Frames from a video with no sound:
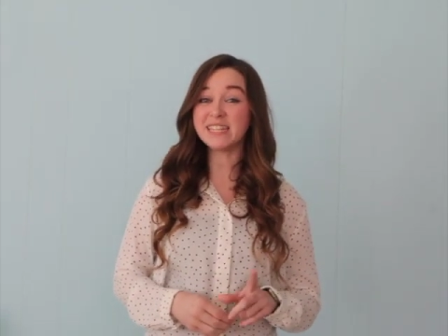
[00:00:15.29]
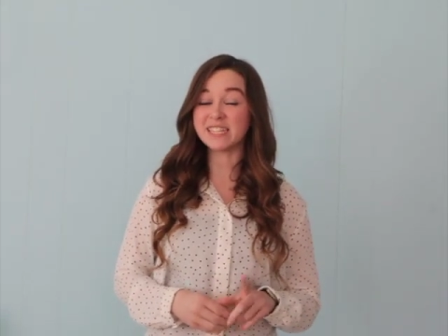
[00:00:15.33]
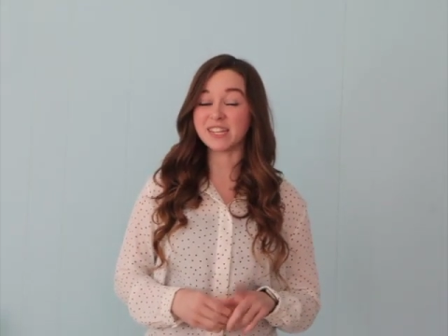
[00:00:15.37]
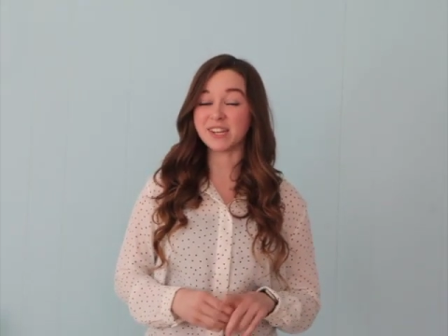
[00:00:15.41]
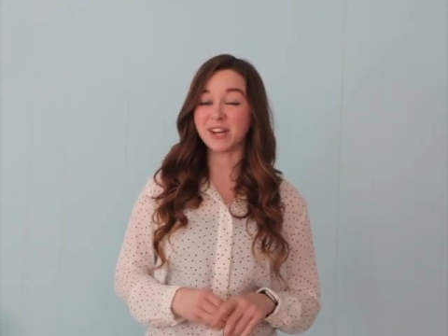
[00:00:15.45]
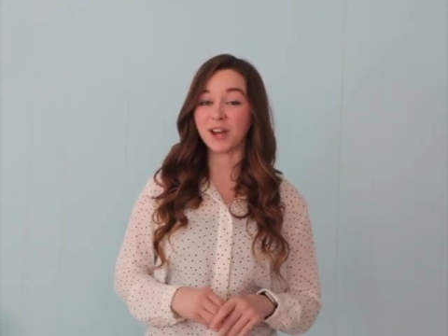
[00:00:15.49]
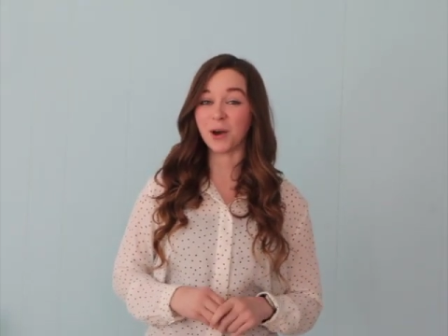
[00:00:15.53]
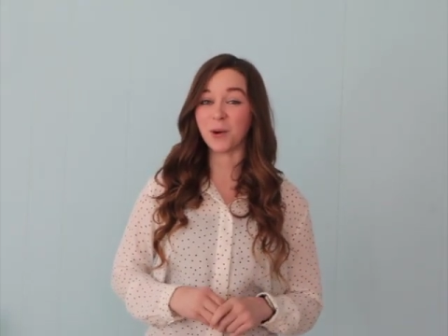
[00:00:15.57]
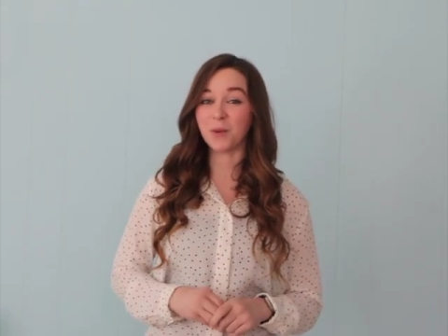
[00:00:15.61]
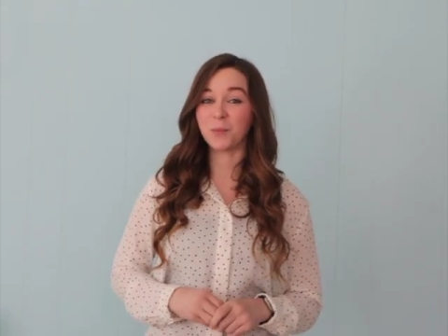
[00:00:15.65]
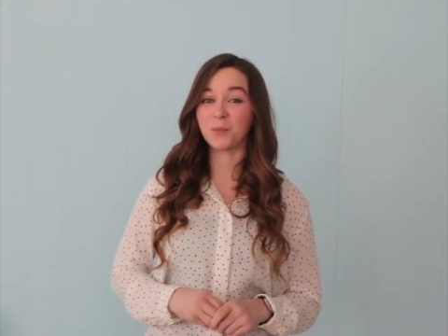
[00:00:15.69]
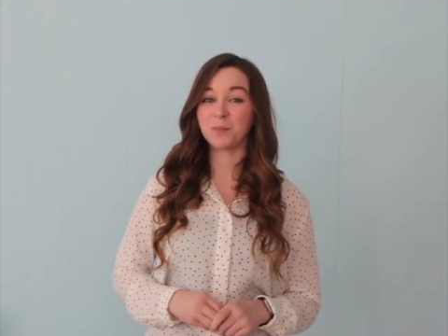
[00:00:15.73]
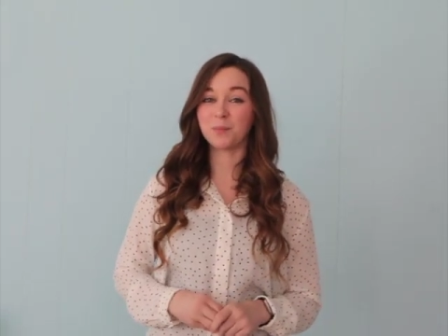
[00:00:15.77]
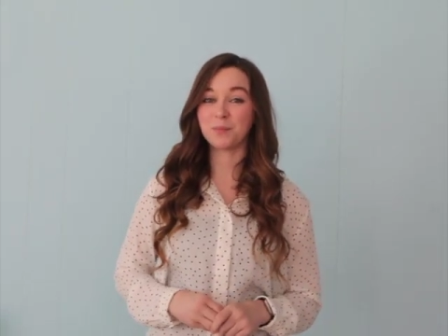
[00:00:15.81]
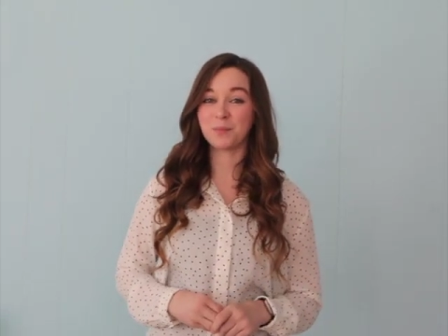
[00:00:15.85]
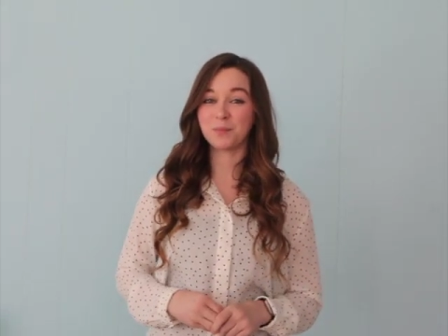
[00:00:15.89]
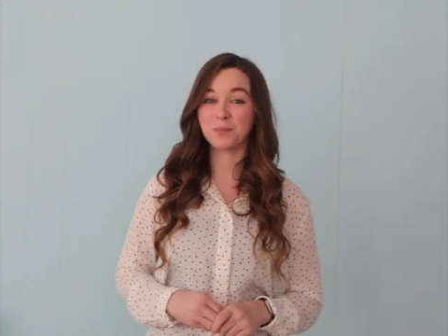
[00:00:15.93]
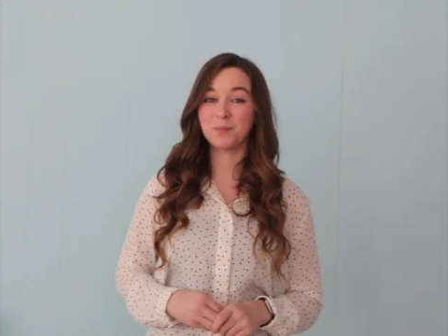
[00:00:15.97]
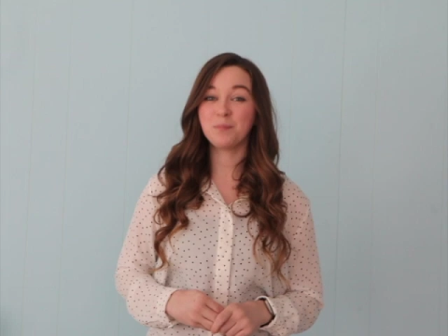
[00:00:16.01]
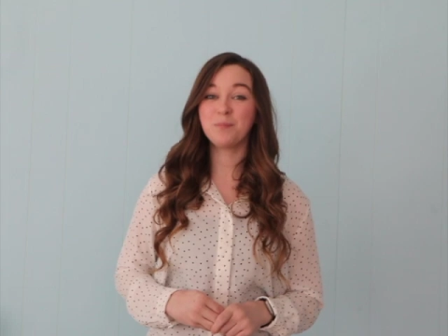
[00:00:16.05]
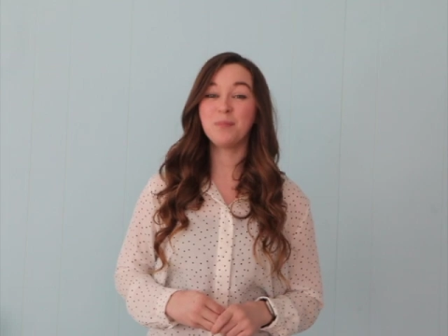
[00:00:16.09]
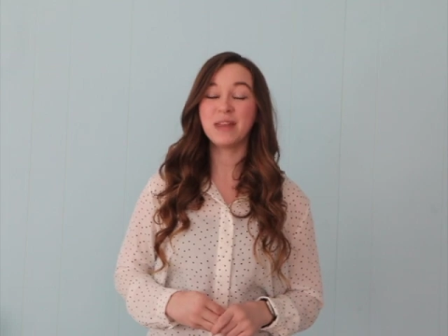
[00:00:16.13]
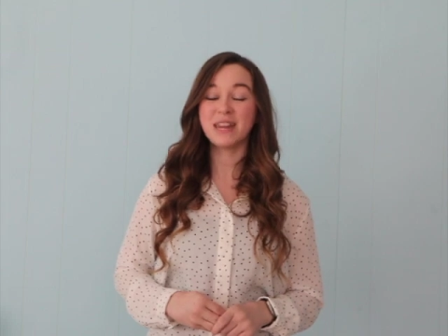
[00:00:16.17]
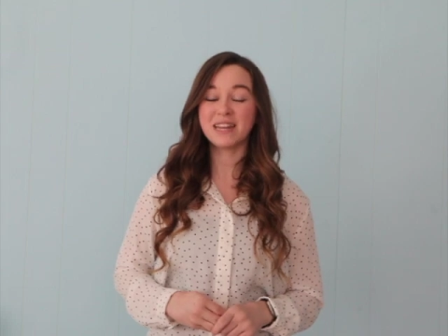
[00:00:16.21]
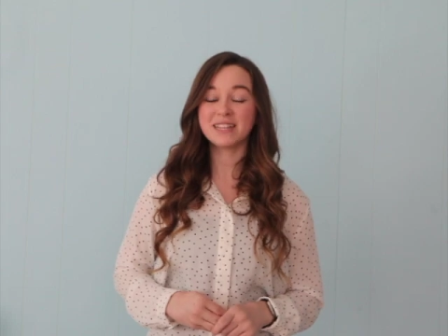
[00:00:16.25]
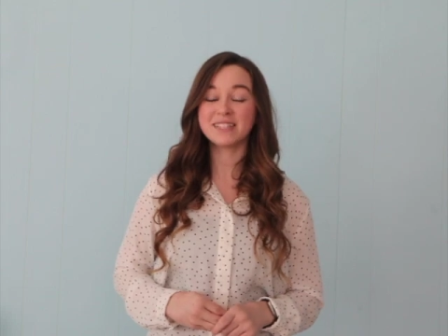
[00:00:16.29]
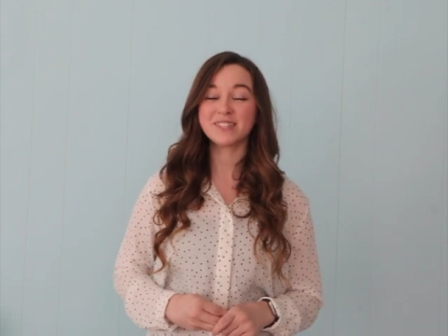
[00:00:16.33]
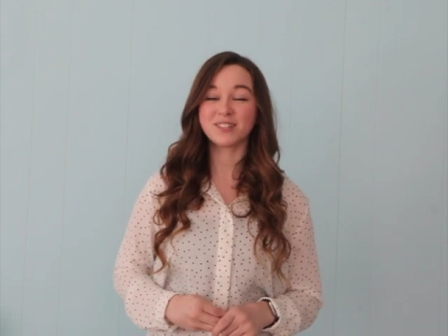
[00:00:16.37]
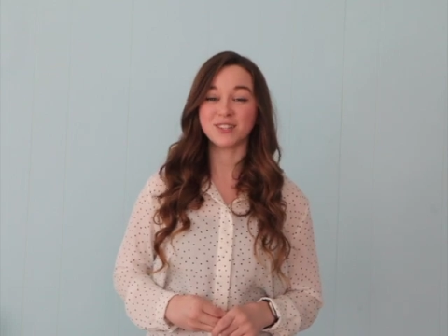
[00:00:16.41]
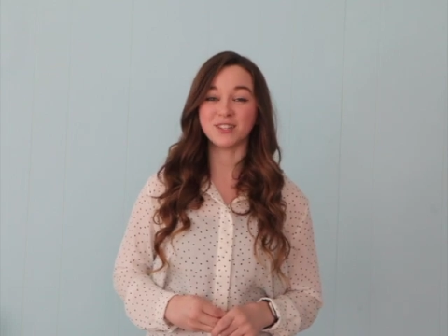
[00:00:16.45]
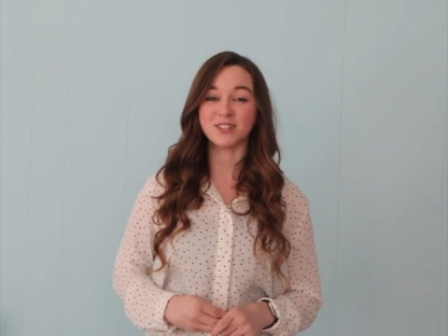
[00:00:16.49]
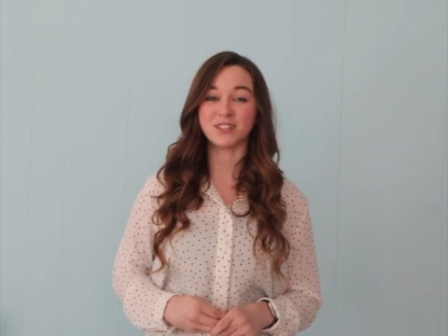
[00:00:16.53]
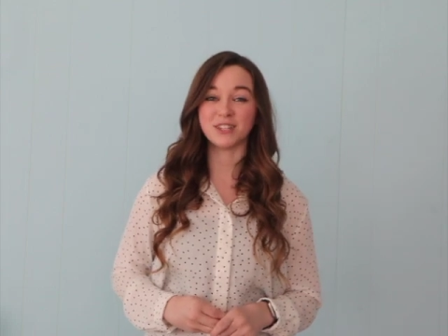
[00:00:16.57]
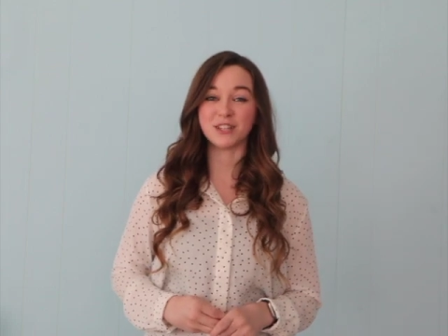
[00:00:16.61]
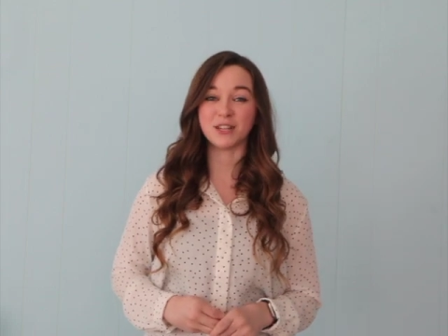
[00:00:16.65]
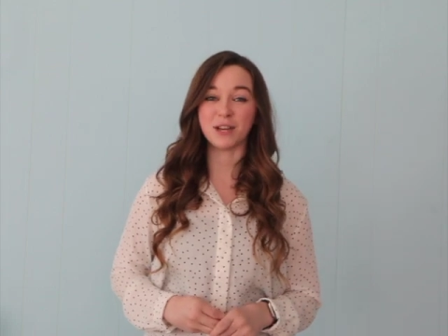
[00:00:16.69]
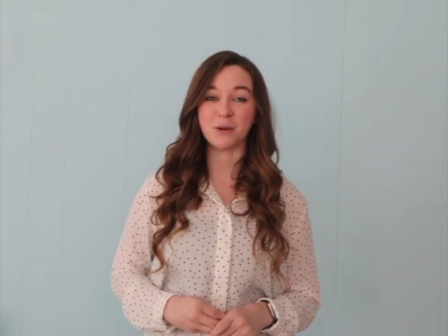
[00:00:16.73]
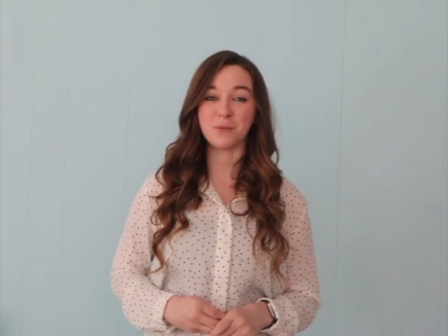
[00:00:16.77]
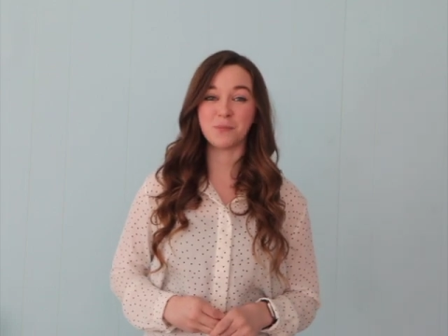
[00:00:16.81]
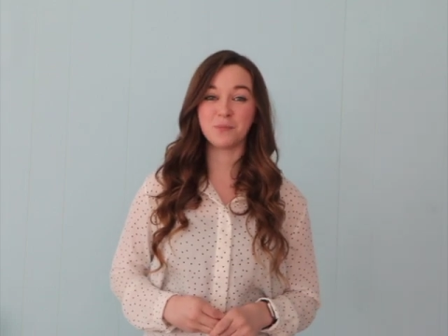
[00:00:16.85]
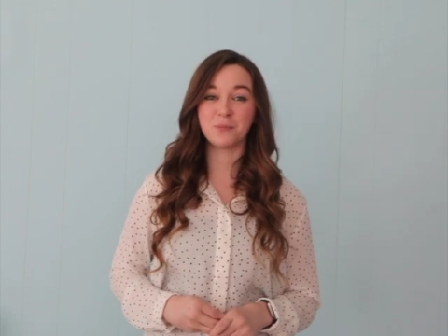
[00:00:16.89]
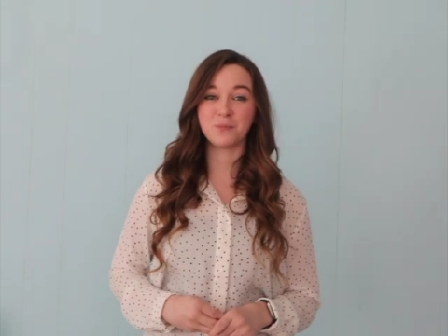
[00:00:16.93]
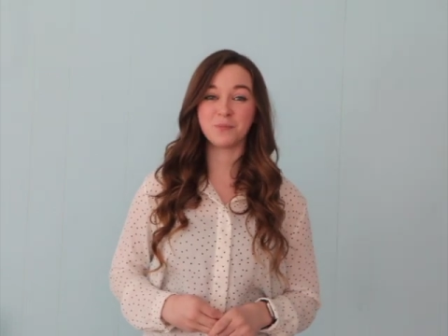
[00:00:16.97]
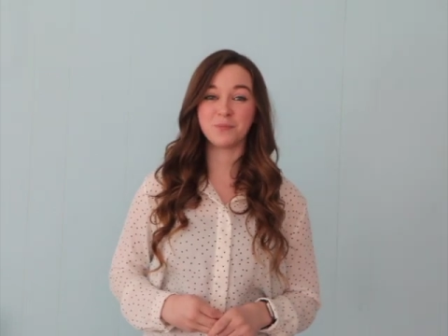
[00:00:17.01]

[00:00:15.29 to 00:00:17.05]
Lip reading: to know, but it's good to know.